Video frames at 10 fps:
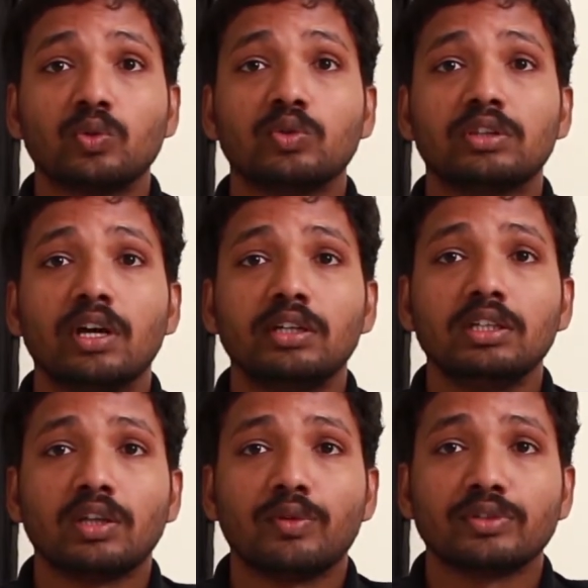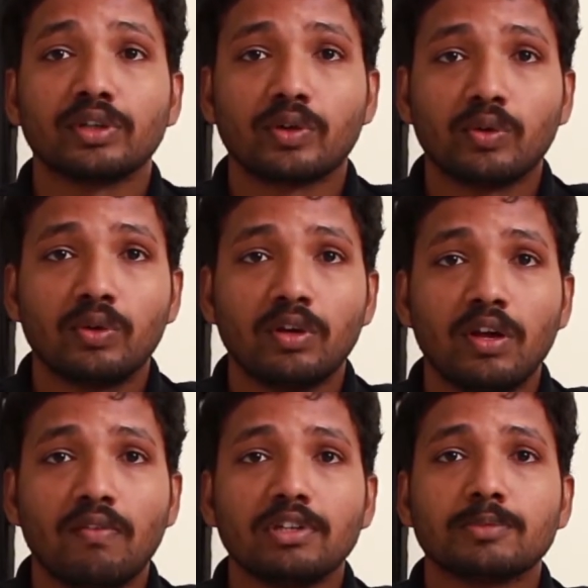to 30,000 crore
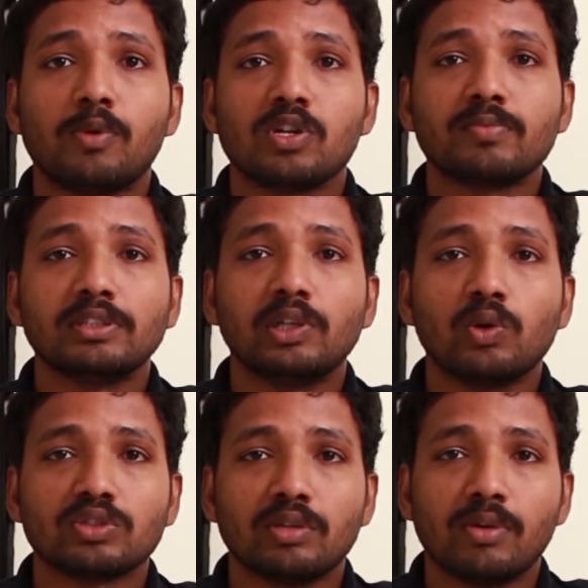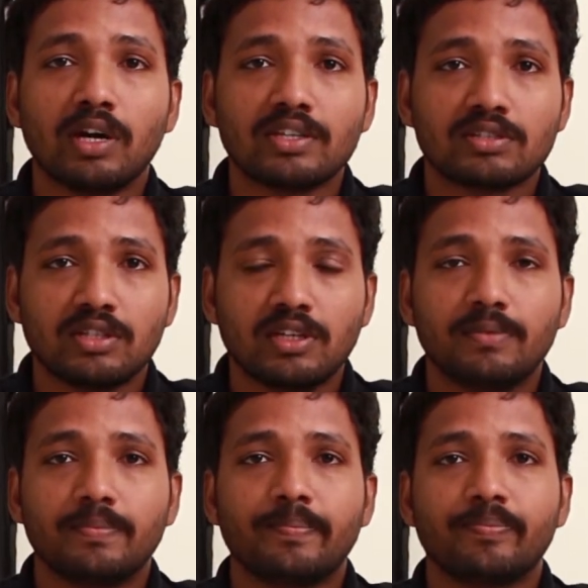was passed by the Lok Sabha yesterday.